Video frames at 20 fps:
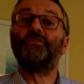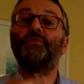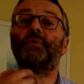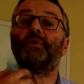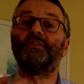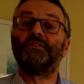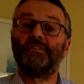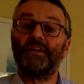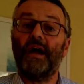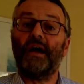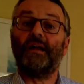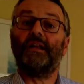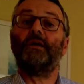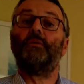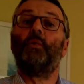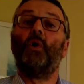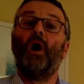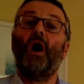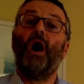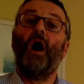do exactly
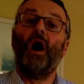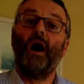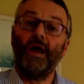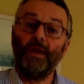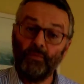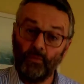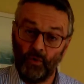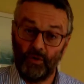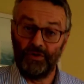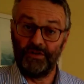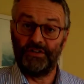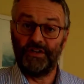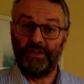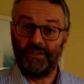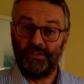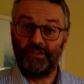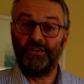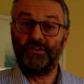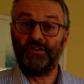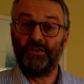what I want
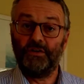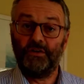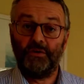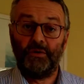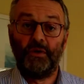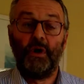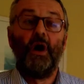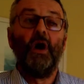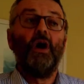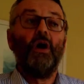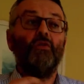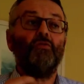it to do,